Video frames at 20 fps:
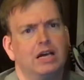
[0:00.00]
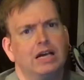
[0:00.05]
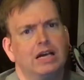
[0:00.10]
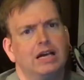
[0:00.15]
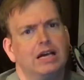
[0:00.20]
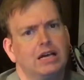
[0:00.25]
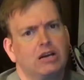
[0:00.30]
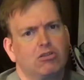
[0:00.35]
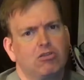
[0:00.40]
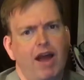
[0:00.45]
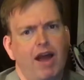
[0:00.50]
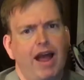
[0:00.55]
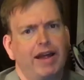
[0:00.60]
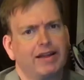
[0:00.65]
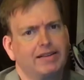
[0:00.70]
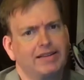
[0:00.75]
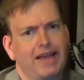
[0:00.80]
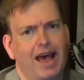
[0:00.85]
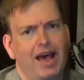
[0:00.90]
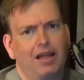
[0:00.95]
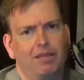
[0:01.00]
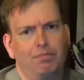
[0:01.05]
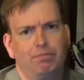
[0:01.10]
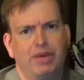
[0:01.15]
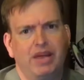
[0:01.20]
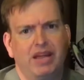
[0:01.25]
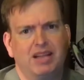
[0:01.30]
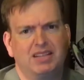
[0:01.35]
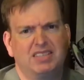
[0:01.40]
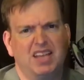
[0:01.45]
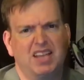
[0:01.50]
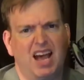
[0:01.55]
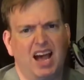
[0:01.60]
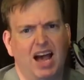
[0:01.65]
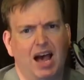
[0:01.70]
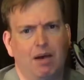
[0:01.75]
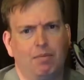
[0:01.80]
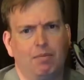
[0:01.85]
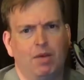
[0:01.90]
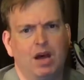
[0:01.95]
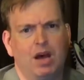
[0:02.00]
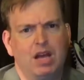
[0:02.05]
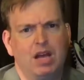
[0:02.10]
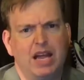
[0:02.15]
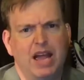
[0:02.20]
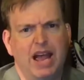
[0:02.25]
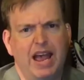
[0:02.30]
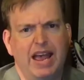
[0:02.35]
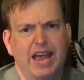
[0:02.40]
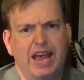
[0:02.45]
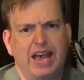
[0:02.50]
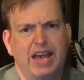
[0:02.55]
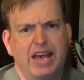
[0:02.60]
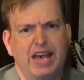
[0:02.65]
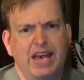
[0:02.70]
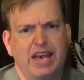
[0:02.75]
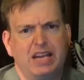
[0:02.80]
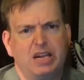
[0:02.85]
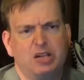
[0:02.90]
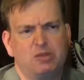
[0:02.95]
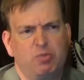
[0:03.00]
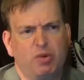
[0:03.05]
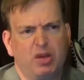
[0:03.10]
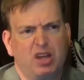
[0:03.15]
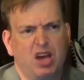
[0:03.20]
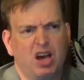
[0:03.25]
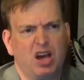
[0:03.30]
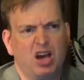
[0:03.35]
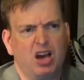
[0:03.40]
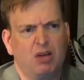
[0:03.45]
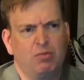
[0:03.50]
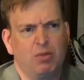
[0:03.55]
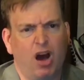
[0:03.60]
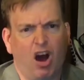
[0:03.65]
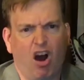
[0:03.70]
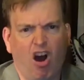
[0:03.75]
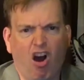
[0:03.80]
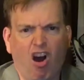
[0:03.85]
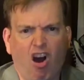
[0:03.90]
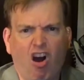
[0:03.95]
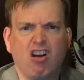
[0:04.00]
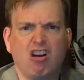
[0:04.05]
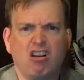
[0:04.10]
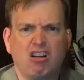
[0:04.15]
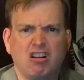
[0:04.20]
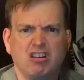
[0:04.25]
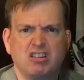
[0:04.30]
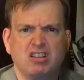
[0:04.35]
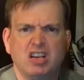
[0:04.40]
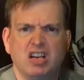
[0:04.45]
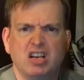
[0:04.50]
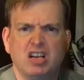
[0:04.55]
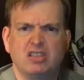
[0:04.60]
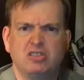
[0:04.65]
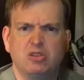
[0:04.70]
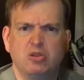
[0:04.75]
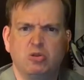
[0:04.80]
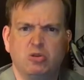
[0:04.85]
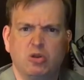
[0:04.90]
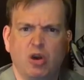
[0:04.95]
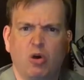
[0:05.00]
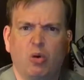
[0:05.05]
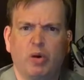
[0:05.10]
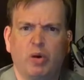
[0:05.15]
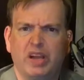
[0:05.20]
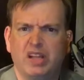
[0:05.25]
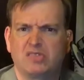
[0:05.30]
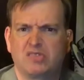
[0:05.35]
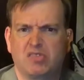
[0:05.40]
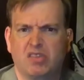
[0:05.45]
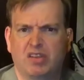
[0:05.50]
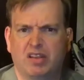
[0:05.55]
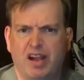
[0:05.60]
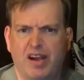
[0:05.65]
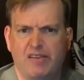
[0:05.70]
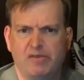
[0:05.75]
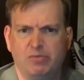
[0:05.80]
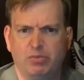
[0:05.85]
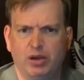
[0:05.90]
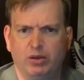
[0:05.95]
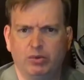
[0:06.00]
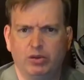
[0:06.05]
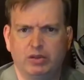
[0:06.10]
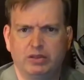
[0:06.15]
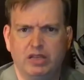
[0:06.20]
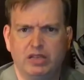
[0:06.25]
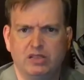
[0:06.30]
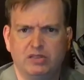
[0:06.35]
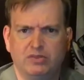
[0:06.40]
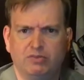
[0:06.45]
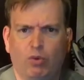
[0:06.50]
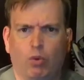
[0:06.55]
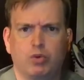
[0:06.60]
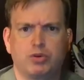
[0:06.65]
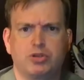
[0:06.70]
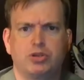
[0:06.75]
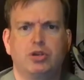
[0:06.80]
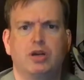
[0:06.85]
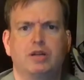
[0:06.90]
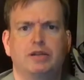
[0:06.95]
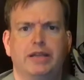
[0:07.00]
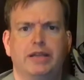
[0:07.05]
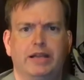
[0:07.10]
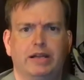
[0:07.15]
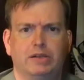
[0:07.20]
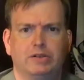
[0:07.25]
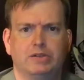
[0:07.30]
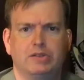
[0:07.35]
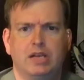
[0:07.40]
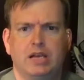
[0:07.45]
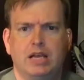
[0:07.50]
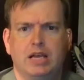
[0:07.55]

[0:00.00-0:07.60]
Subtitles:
crack down big time, and it's become hard to go against the government with these forced shutdowns.